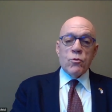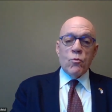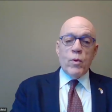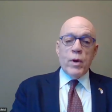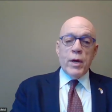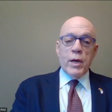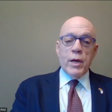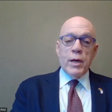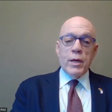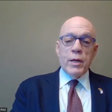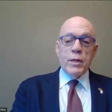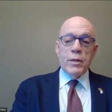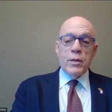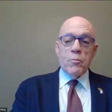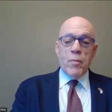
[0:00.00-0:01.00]

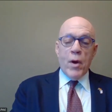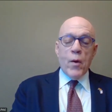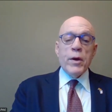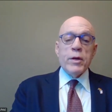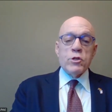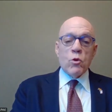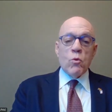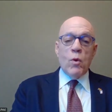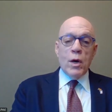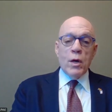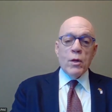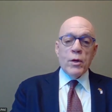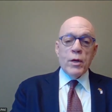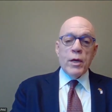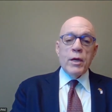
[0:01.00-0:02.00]
when marriage
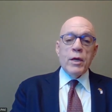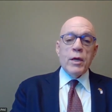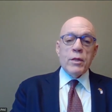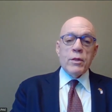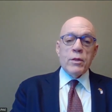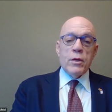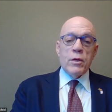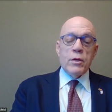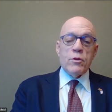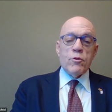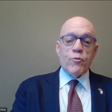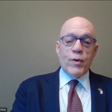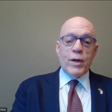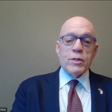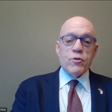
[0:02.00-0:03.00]
equality and the
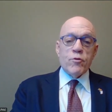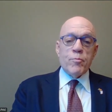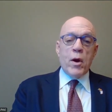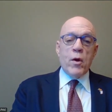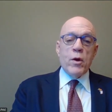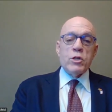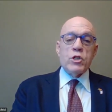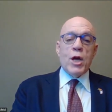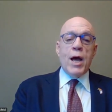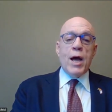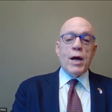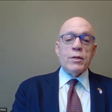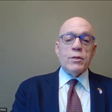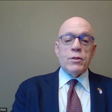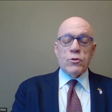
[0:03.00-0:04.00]
Defense of Marriage
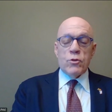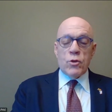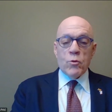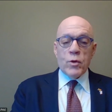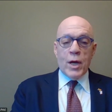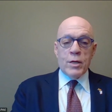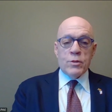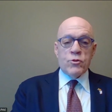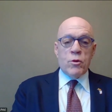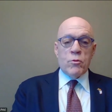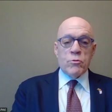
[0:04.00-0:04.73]
Act and Don't Ask,